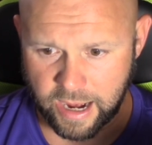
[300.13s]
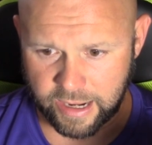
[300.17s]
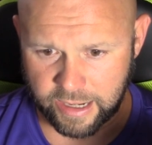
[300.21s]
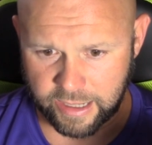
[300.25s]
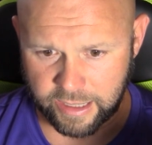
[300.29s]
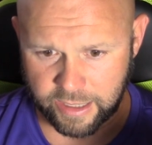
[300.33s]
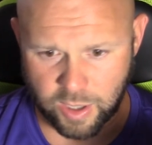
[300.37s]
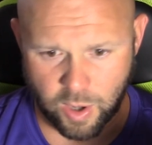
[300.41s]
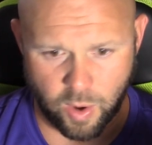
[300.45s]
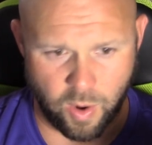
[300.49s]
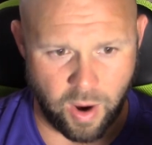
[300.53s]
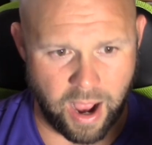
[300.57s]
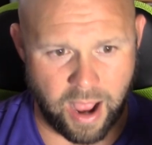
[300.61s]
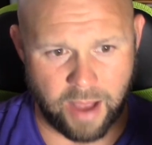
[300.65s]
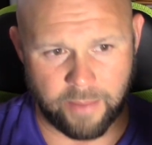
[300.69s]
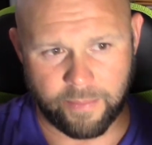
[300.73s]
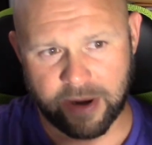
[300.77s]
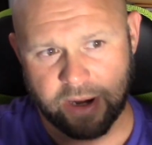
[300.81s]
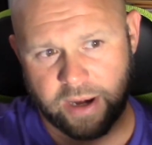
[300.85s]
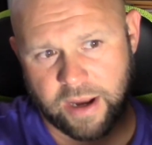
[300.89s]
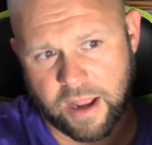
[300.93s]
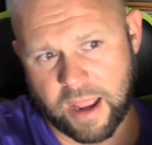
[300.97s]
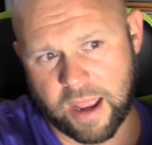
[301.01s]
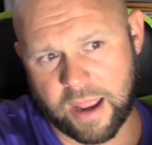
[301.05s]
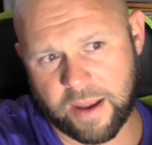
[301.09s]
I'm
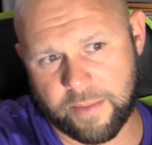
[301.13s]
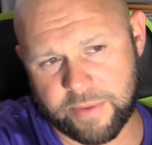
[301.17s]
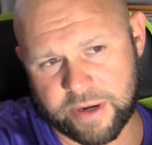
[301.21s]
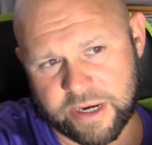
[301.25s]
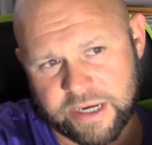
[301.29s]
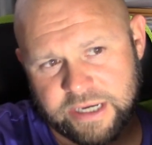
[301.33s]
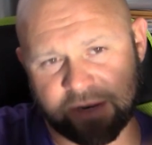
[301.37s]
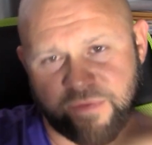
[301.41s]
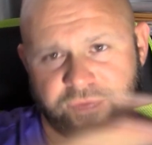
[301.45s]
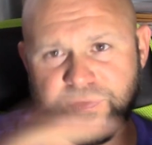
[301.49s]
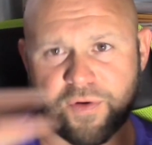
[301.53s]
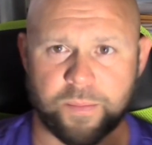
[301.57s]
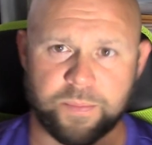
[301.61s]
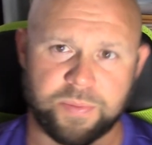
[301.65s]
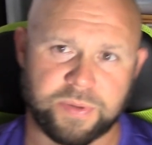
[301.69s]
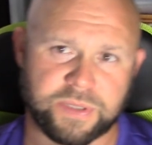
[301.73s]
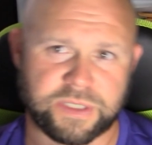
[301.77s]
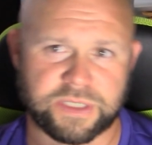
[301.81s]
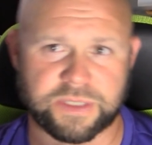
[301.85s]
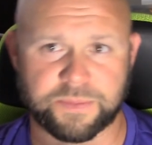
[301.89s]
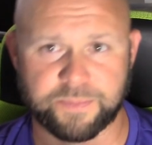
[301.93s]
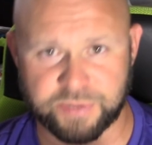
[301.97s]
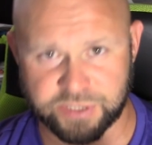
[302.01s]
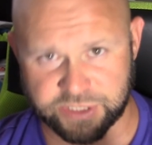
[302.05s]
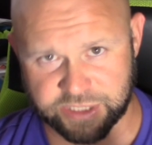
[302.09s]
in a different
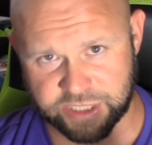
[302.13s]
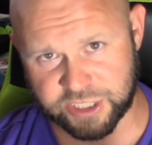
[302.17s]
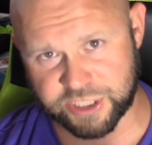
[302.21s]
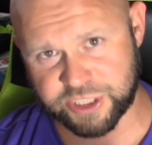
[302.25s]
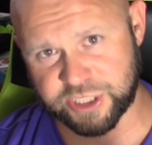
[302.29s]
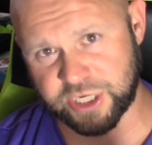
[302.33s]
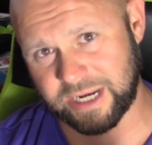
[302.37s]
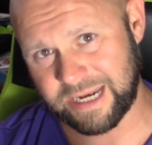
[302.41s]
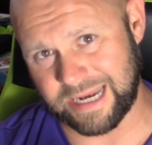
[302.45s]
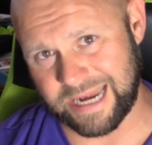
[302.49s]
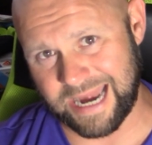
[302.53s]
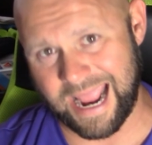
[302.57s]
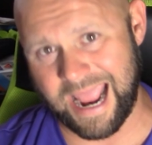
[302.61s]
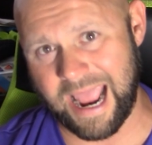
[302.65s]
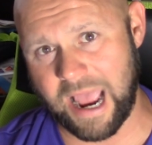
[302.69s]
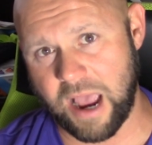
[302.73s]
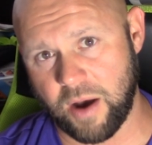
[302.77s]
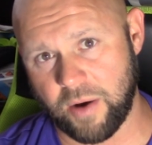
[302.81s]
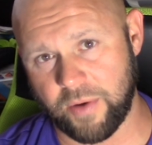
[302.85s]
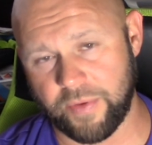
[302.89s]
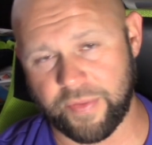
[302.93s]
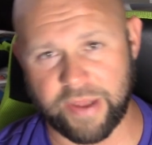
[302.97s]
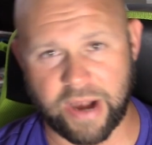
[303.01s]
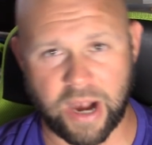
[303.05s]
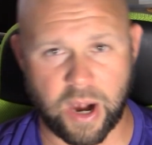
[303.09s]
position
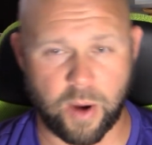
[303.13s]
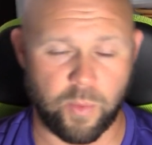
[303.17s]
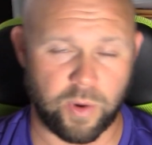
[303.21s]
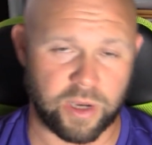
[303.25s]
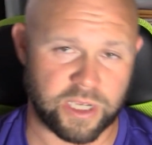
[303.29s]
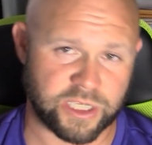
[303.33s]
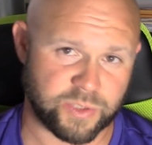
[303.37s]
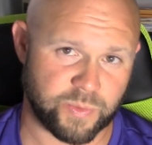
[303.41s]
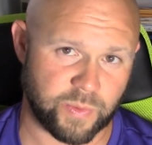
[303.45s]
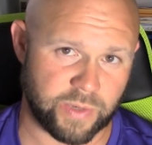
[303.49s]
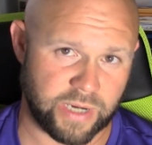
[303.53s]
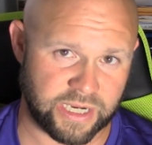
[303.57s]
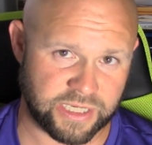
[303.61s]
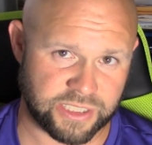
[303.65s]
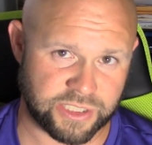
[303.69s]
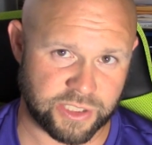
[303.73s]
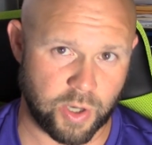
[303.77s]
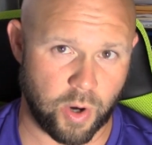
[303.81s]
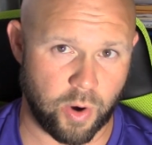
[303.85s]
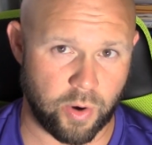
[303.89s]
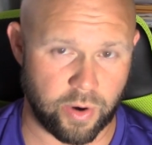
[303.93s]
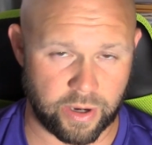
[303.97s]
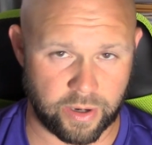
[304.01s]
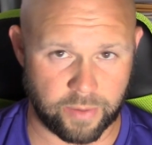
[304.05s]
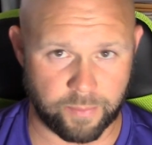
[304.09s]
now than I was when I
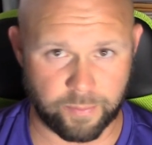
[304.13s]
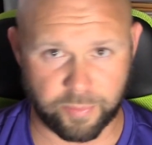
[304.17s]
started.